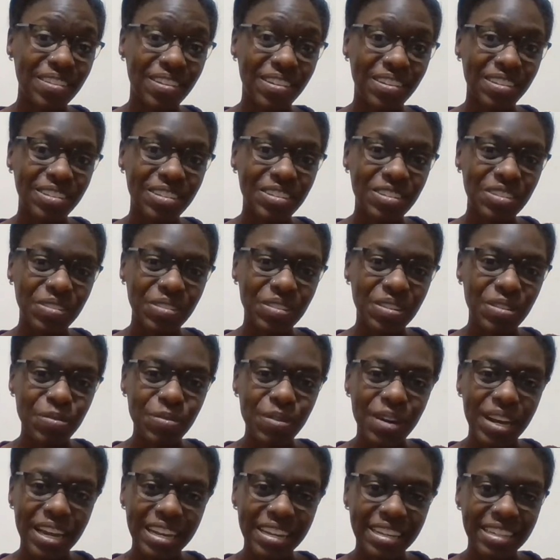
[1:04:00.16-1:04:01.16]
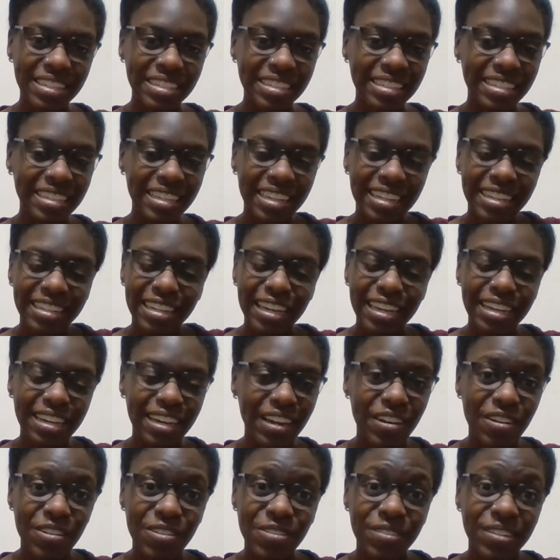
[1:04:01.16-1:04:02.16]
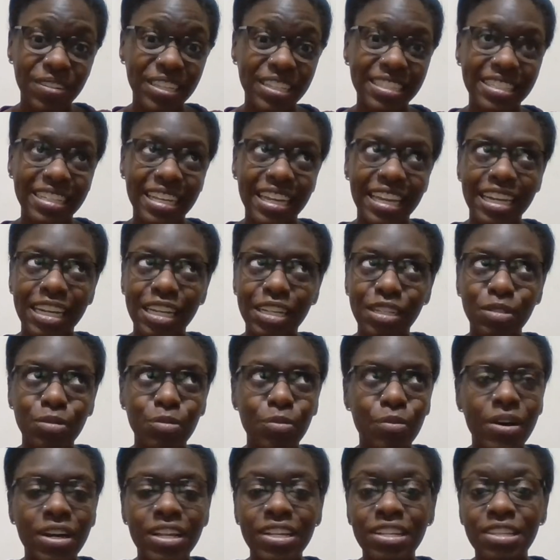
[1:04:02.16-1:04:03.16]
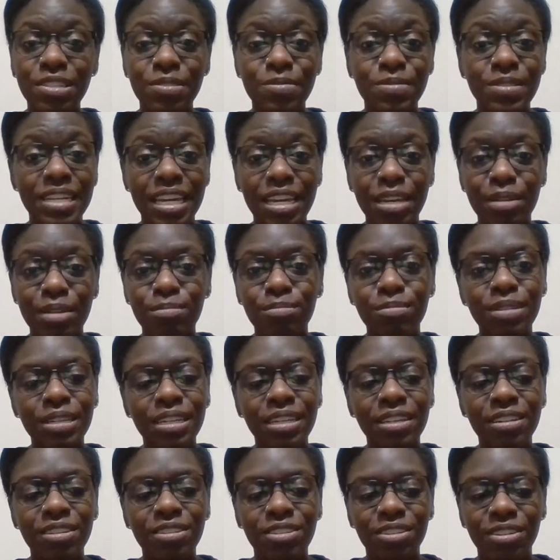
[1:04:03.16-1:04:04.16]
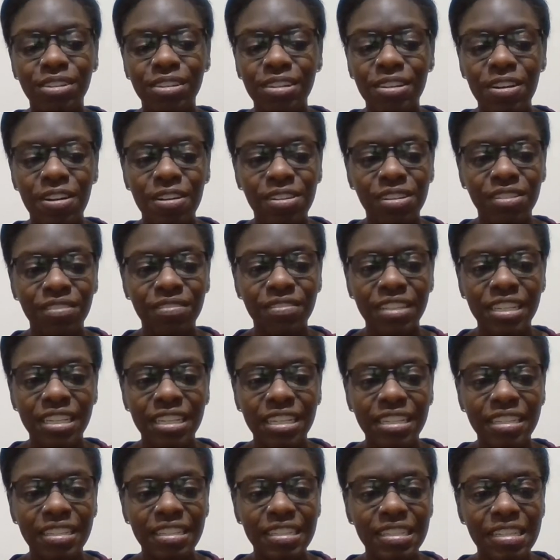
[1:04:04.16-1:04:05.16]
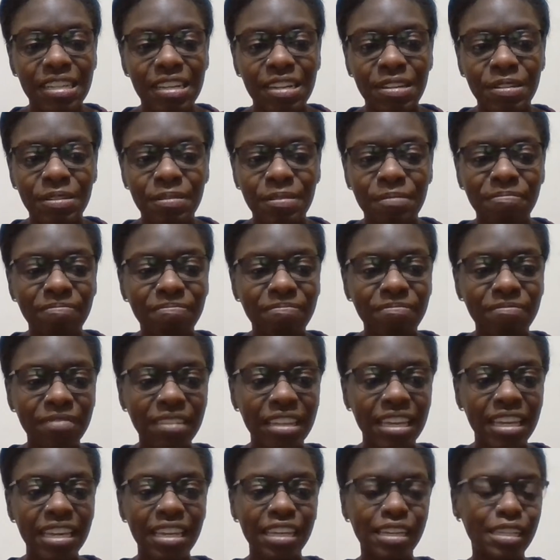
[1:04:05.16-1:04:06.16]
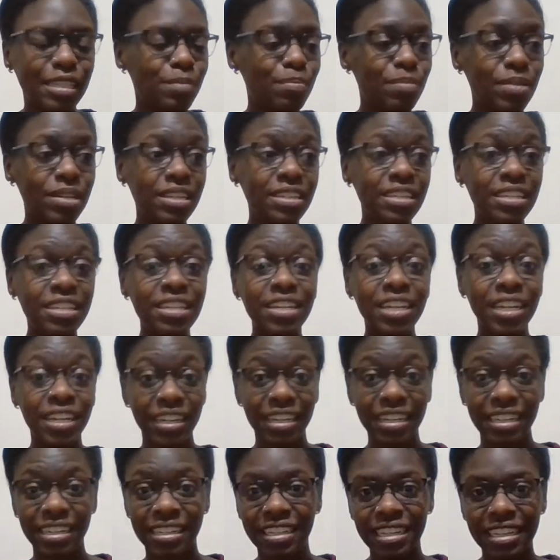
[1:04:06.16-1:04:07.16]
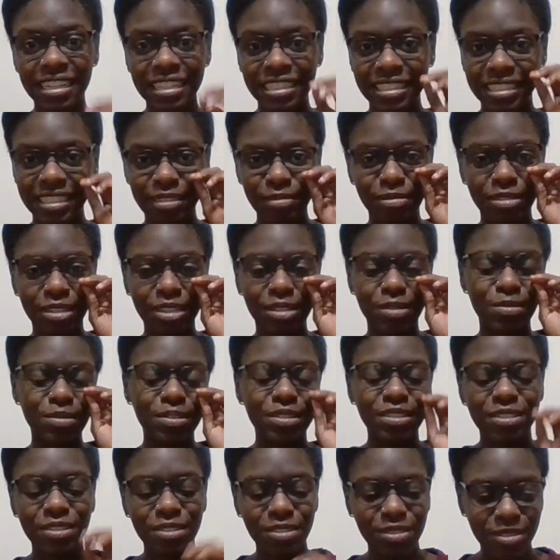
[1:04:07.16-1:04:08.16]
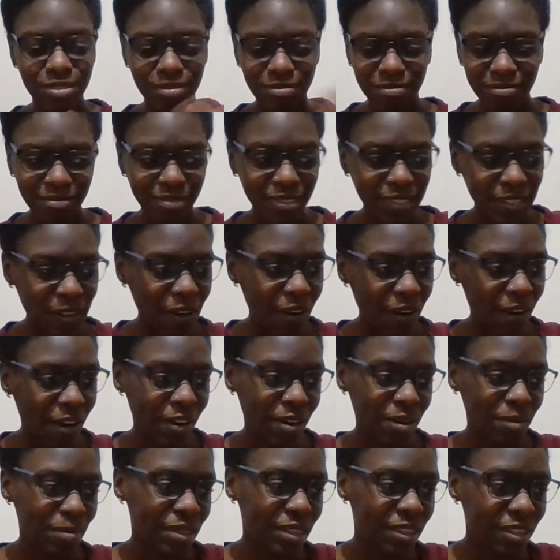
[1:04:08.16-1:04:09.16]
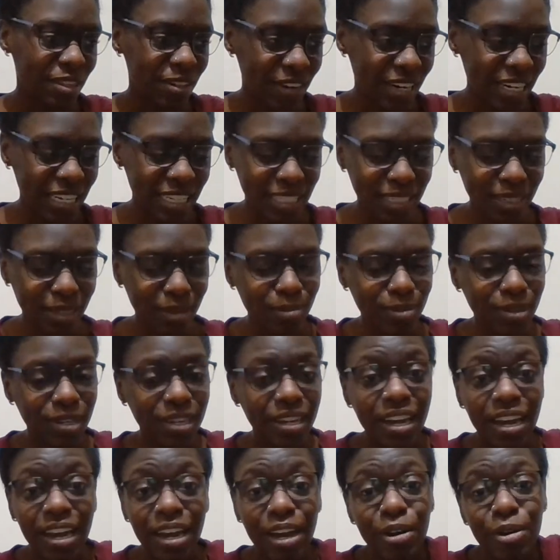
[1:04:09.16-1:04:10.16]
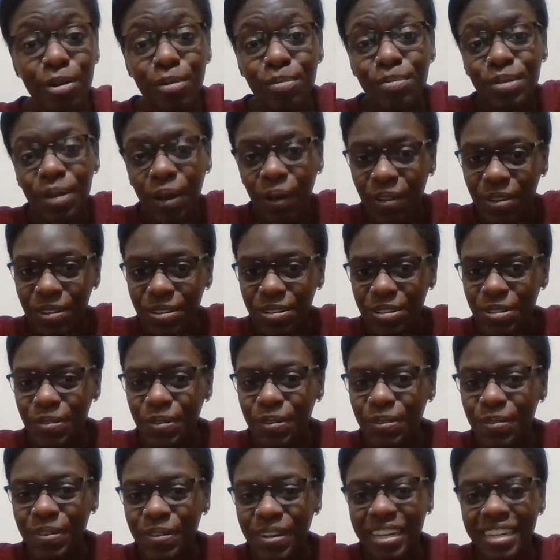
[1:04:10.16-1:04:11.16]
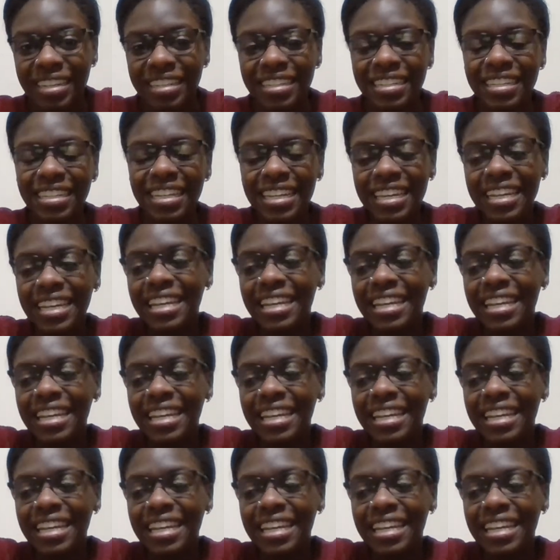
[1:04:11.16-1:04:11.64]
y'all are doing well. Like I always say, as well as we can be during all of this. It's been a year and it seems like we're still caught up in the crazy, but I hope y'all are doing well.